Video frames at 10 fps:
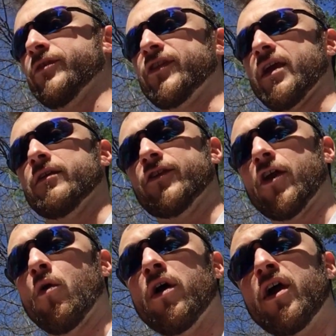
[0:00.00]
state.
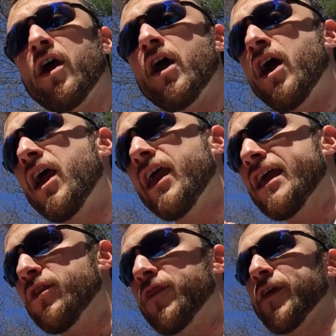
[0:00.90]
So,
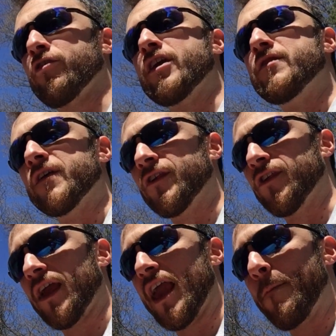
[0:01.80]
in theory, this
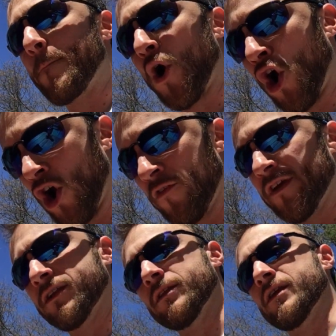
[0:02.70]
is a
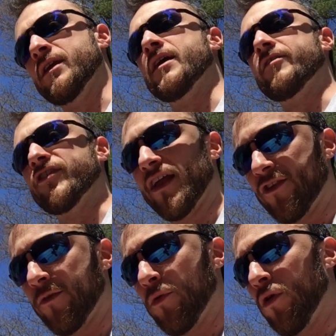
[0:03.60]
perfectly
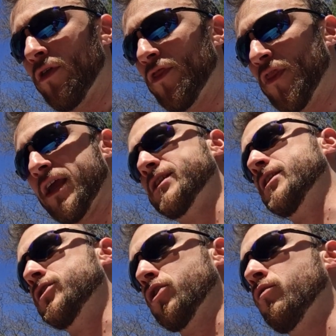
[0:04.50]
sensible thing to
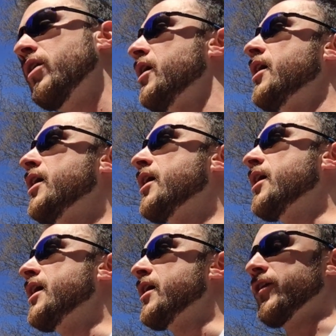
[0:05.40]
do.
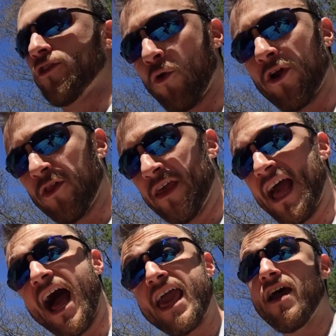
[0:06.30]
Historically,
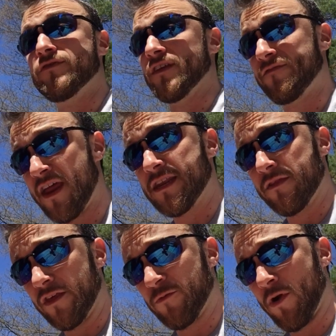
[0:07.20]
I have defended
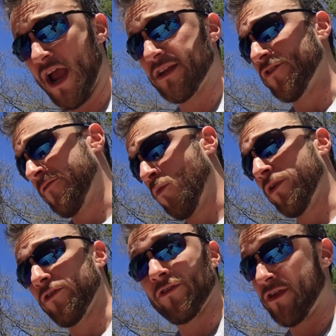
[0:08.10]
this practice from
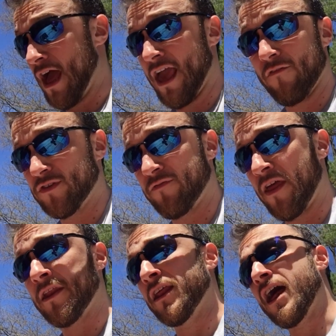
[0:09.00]
Wizards. I have
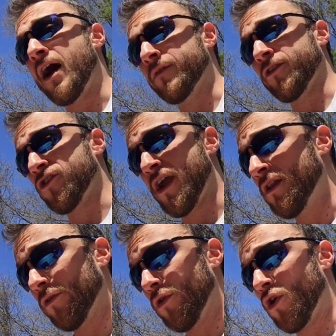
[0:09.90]
defended it on this
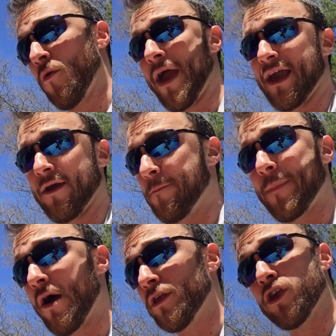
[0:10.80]
channel. You go back
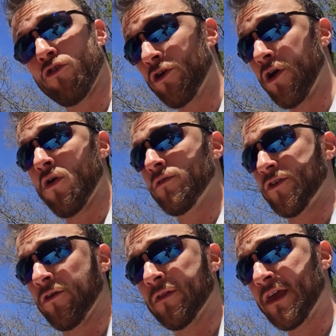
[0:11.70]
about a year ago,
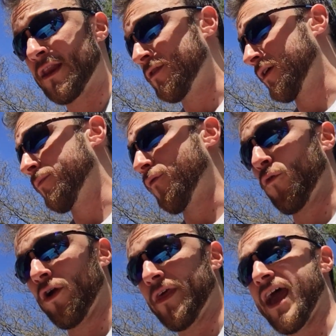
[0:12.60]
certainly anything
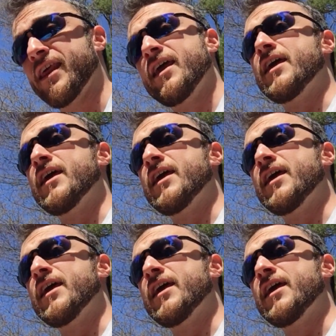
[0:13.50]
before that,